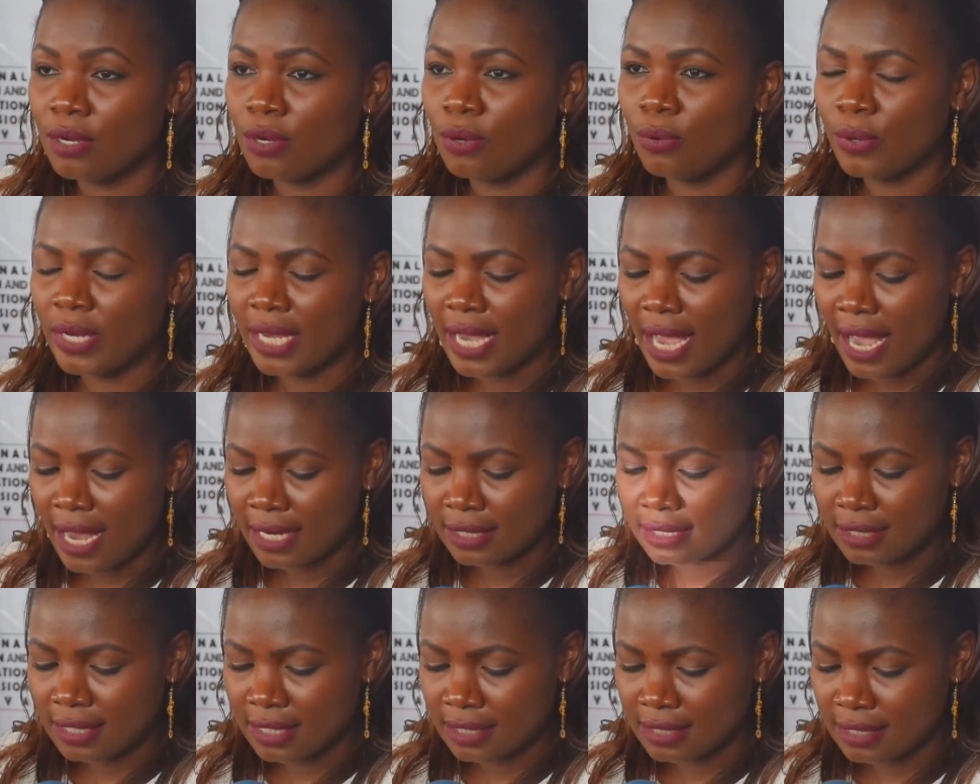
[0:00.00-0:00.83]
We
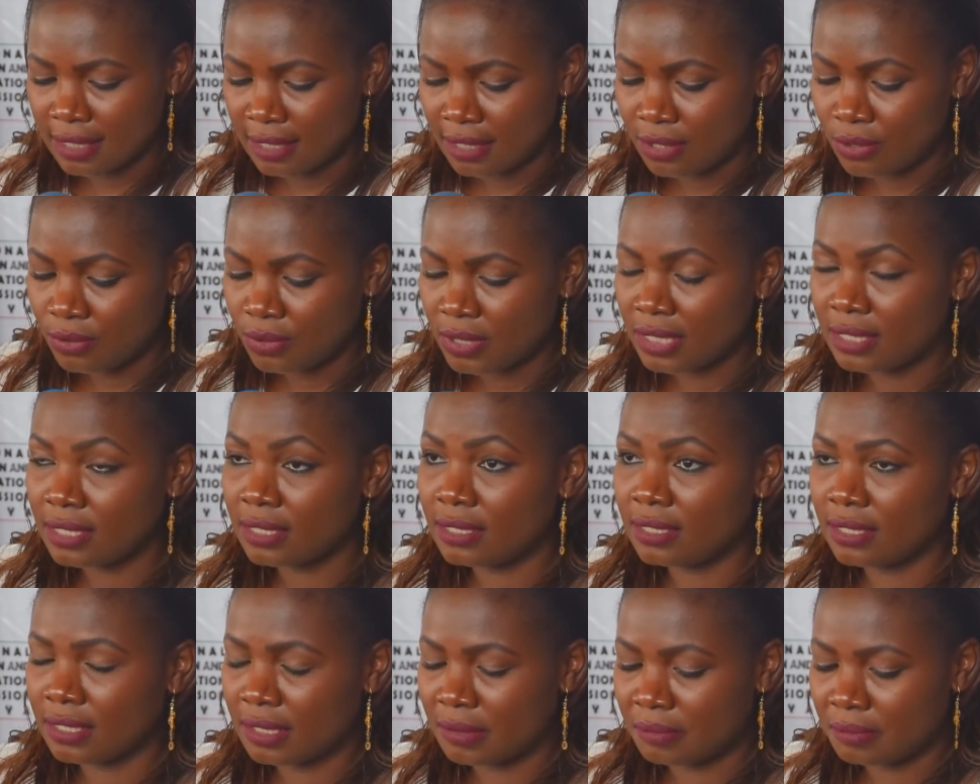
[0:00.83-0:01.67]
urge the security
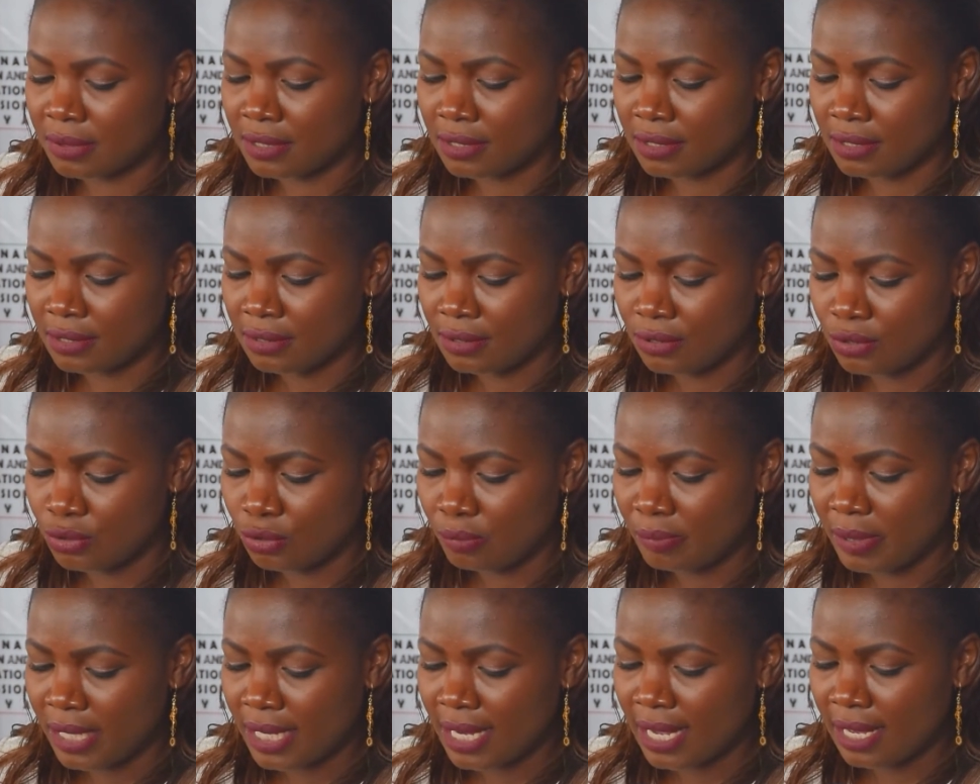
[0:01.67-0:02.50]
teams to
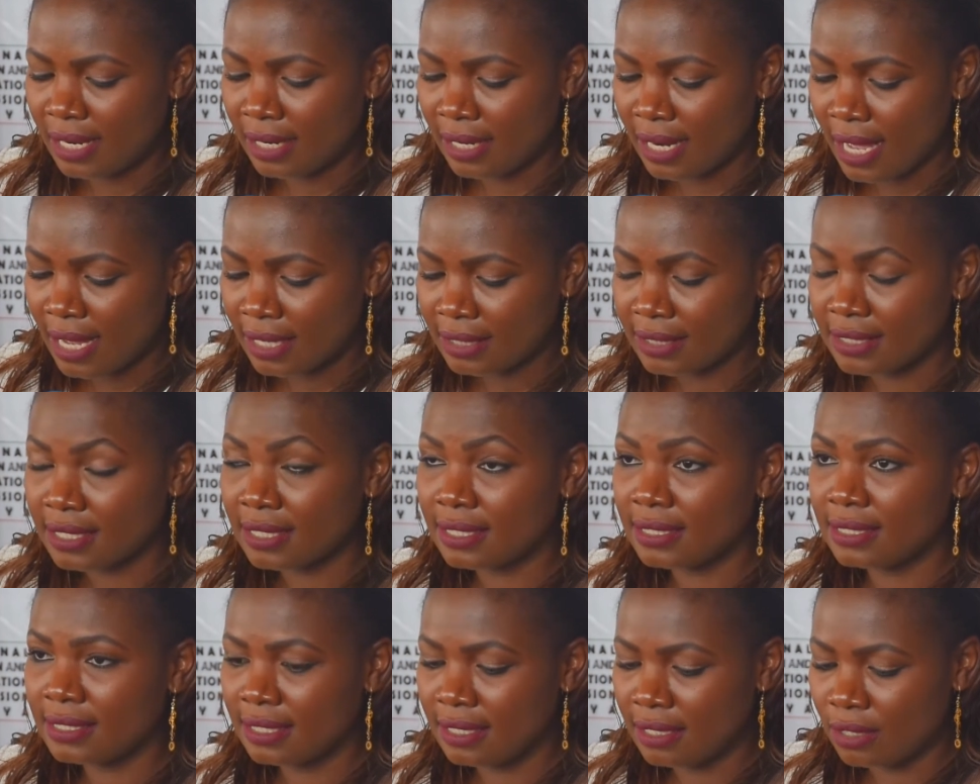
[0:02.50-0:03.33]
be alert
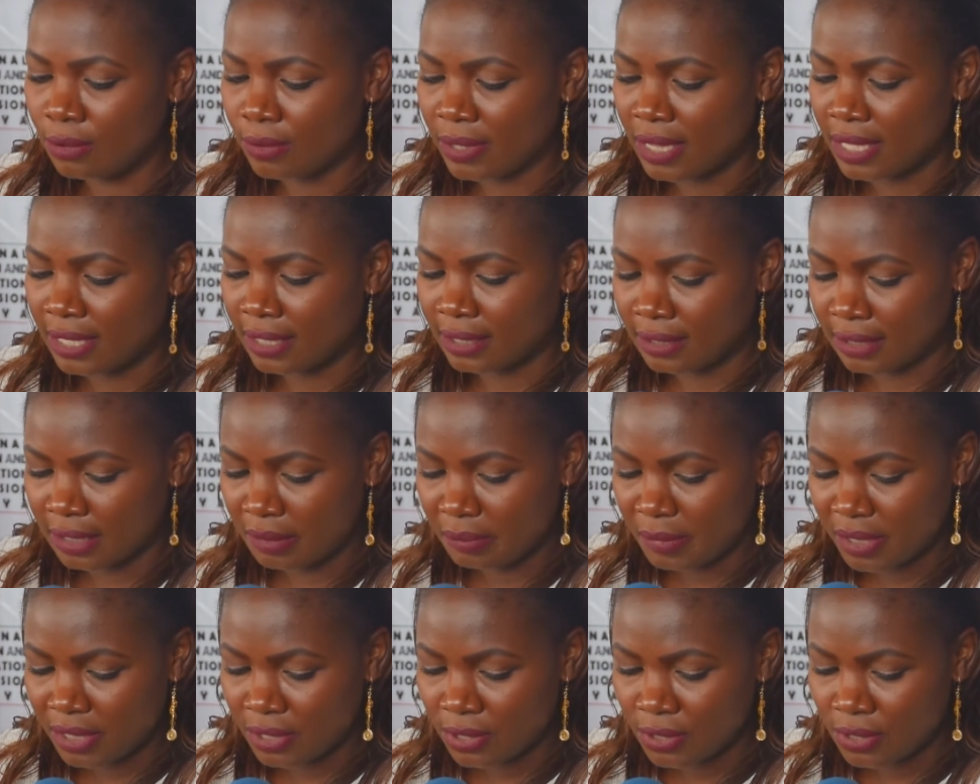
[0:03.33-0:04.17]
and deal with the
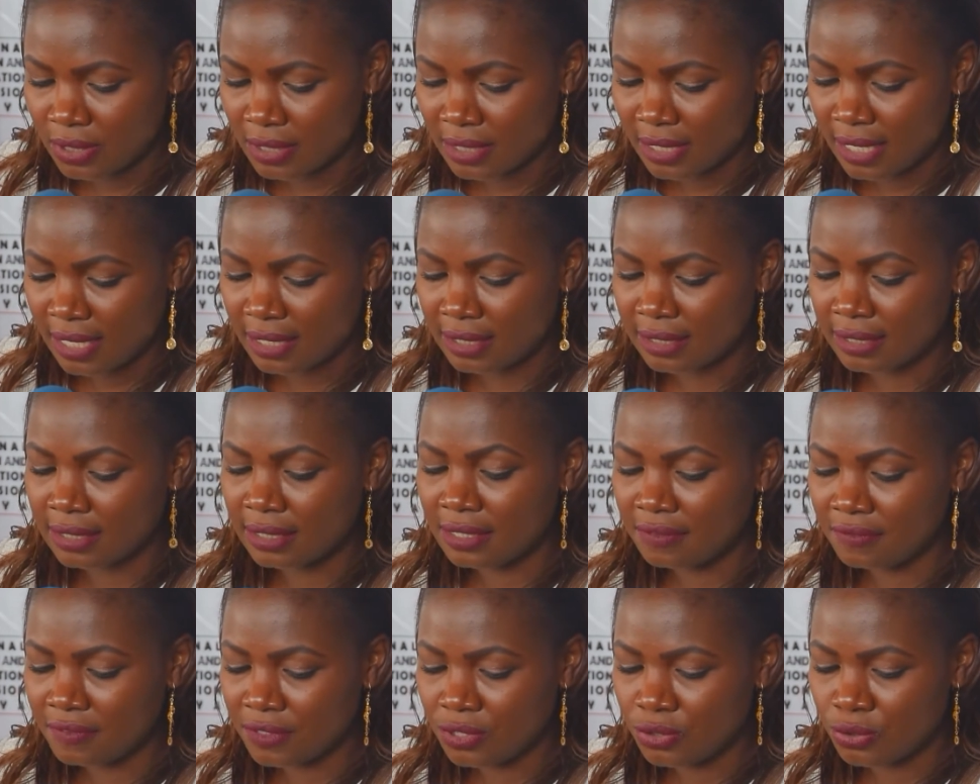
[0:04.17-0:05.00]
criminals and
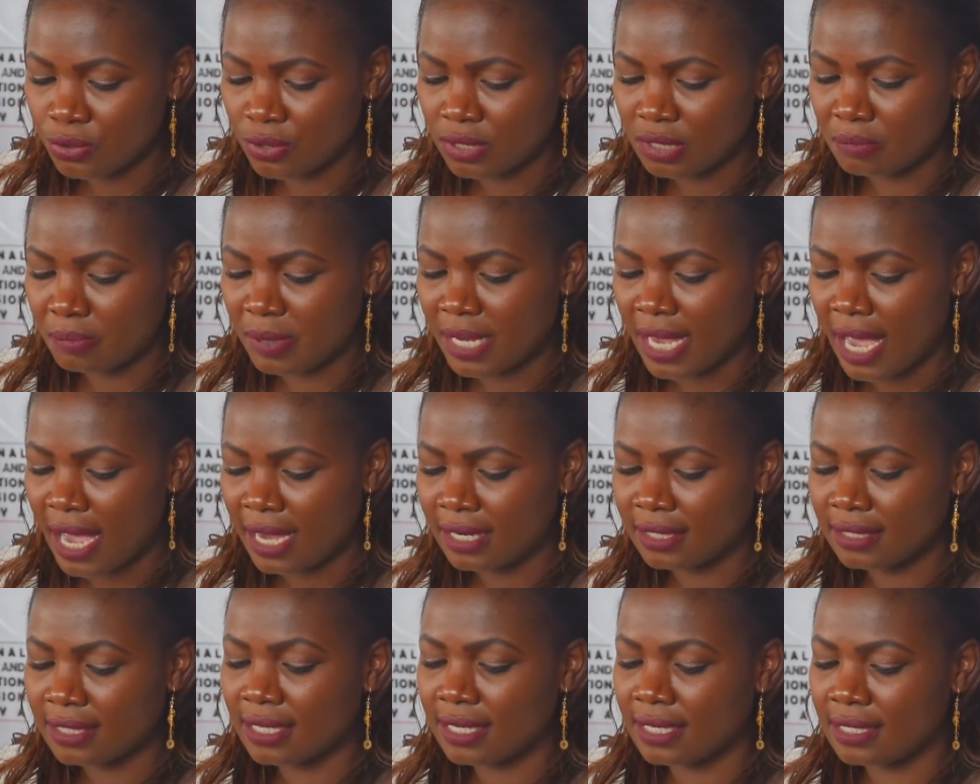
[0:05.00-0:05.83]
individuals
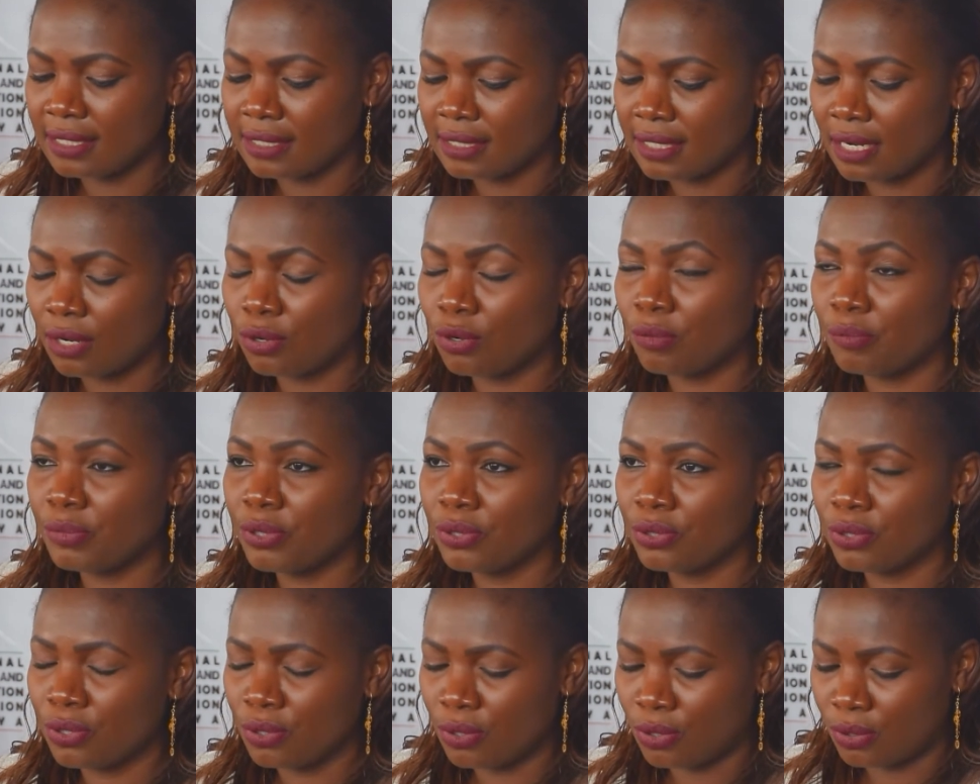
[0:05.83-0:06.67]
behind the
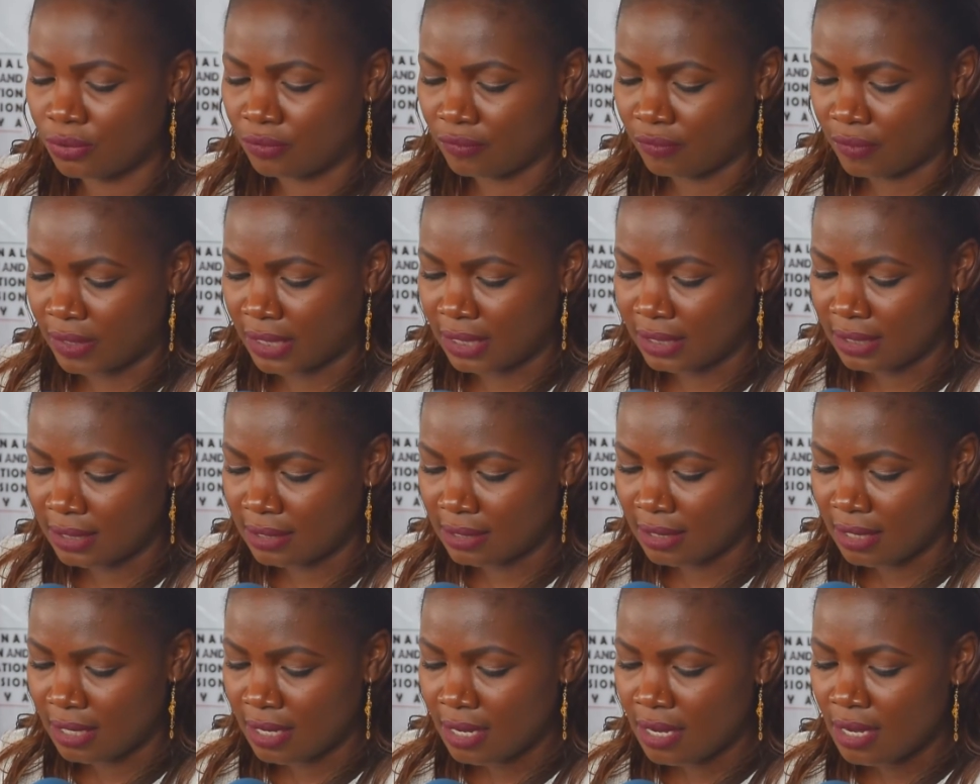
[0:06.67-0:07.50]
intercommunal conflicts
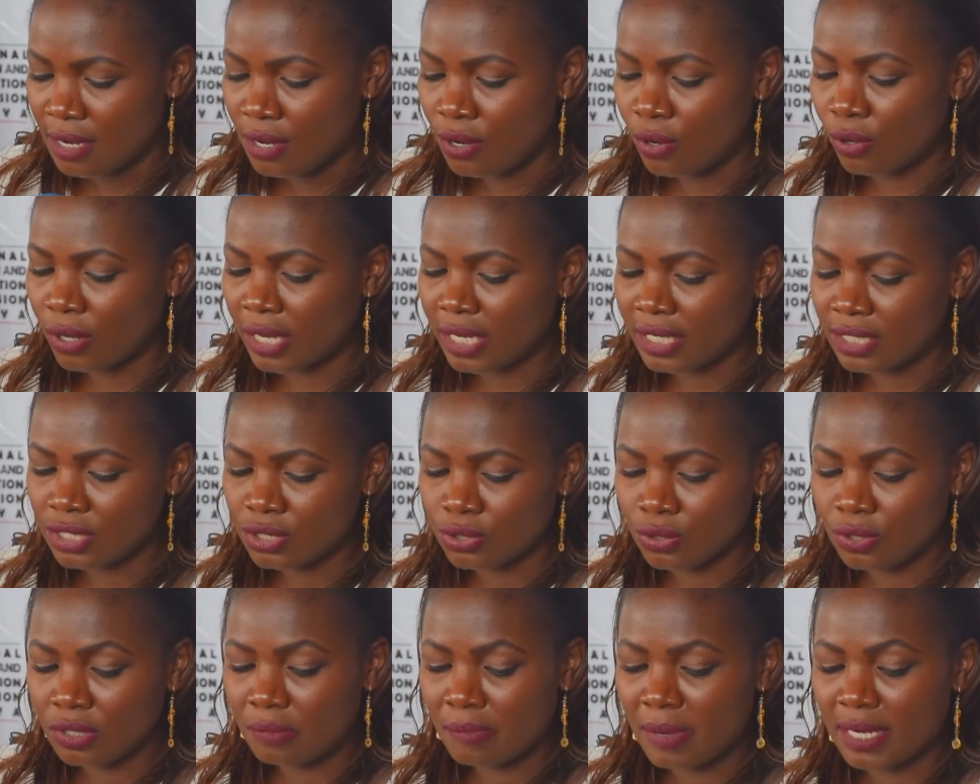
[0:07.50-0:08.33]

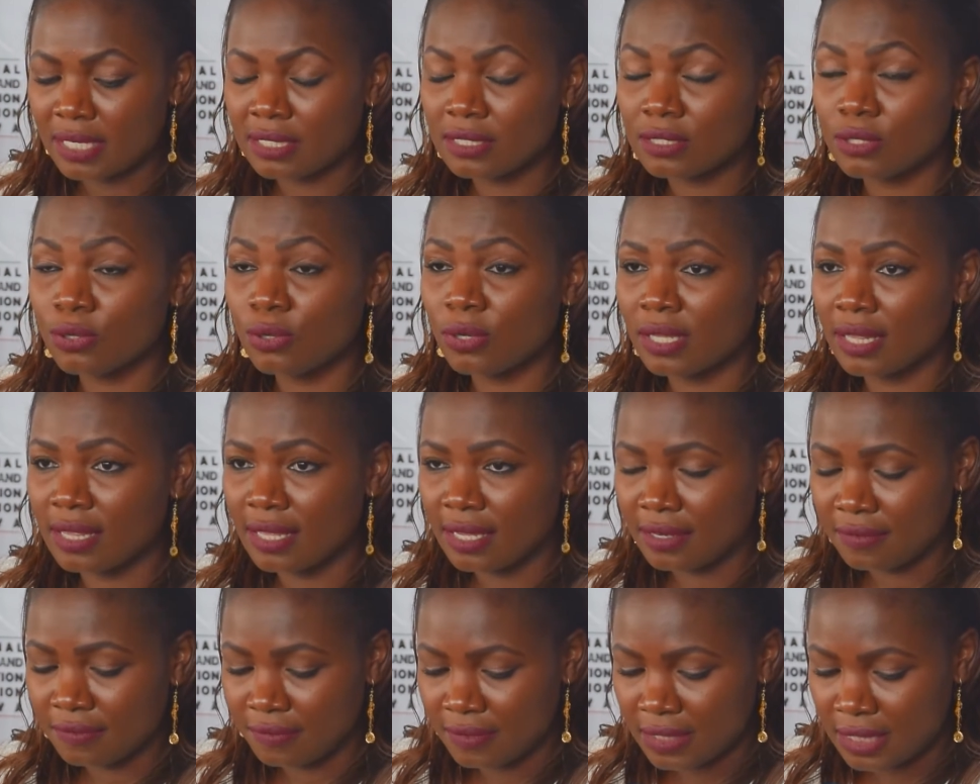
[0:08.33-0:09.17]
occasioned by stock
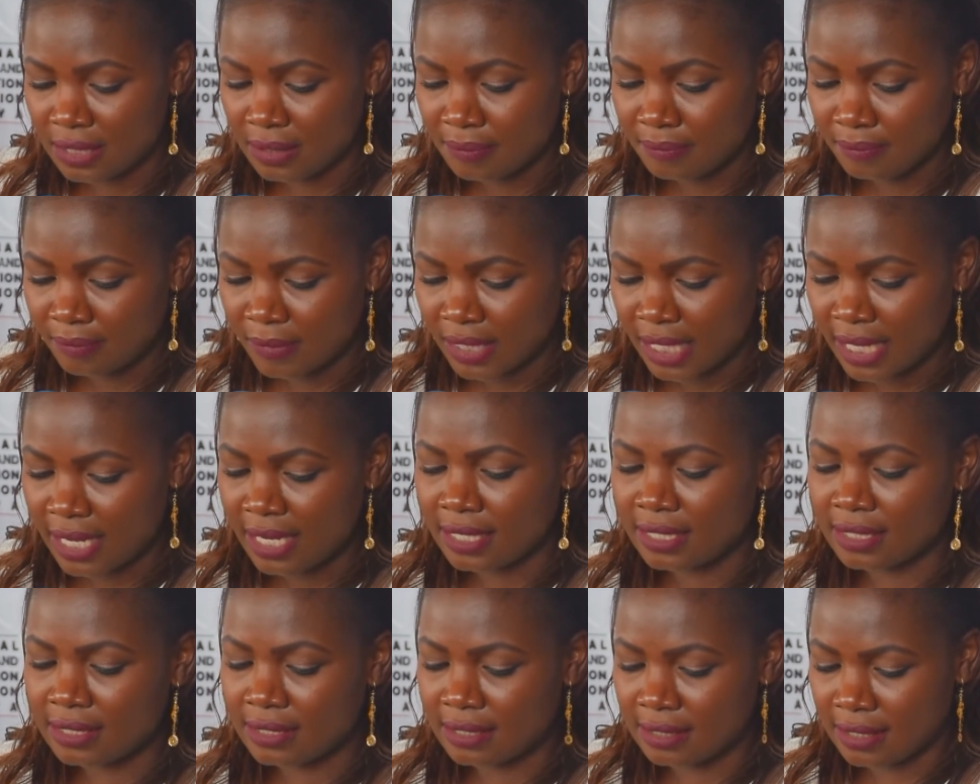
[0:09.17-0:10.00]
theft
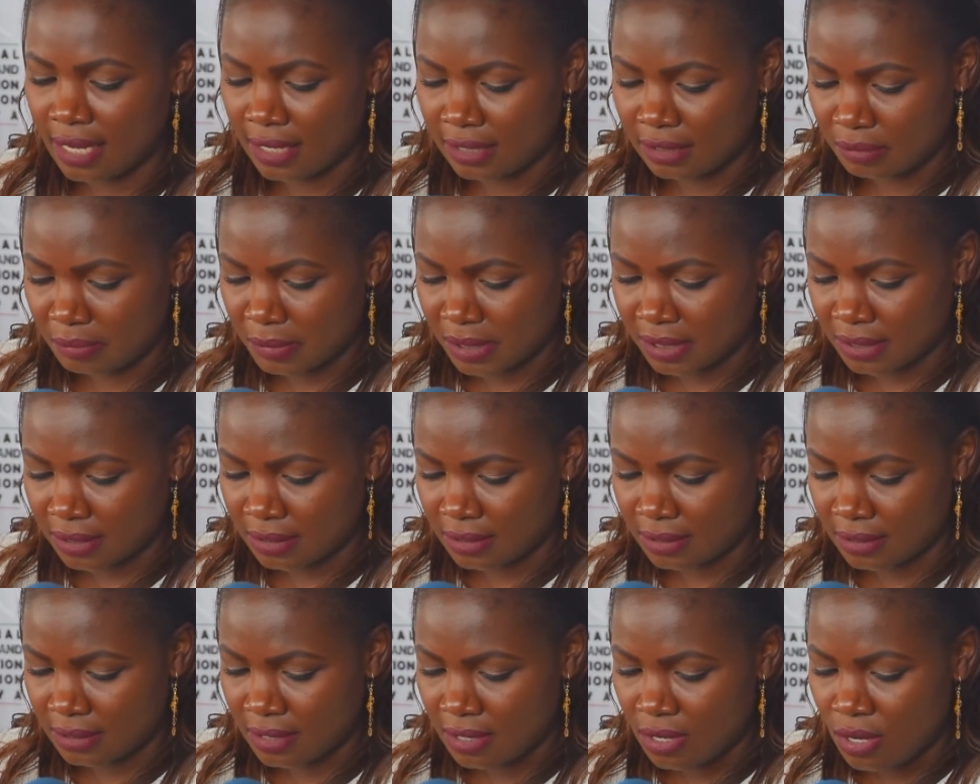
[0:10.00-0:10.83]
and
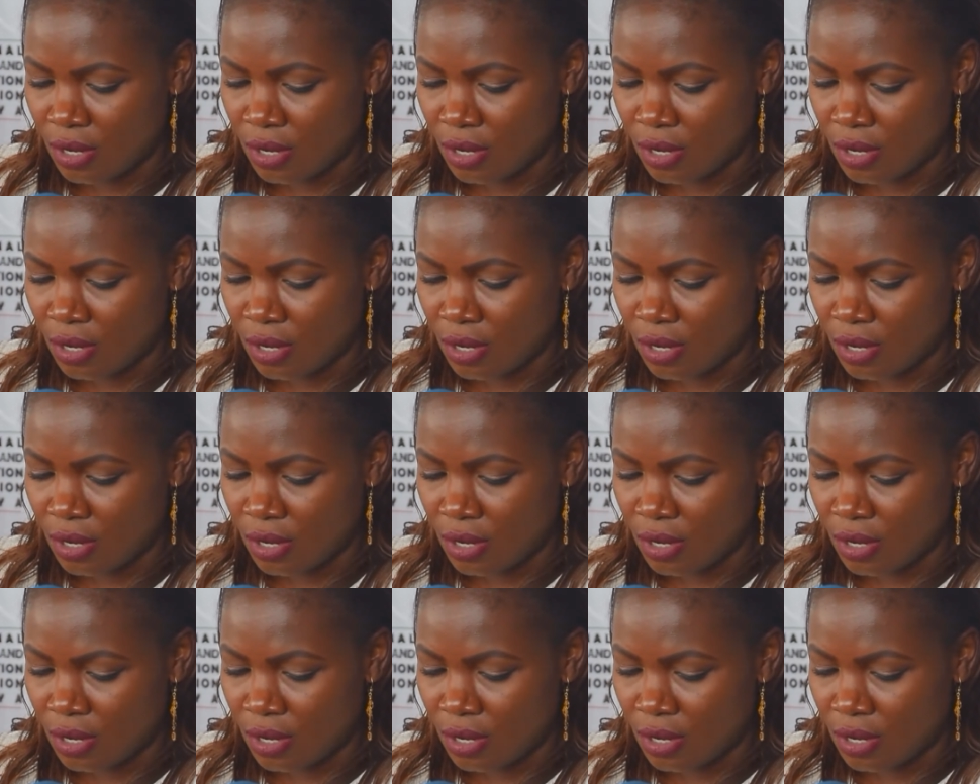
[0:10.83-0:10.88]
incitements.